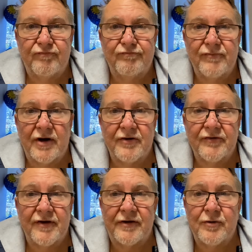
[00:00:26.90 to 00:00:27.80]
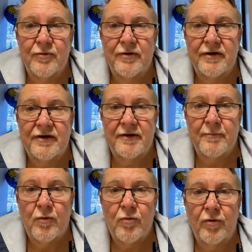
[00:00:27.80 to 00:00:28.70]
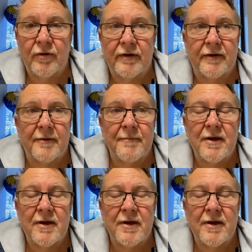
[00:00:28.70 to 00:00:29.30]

they're just not doing it anymore. And uh,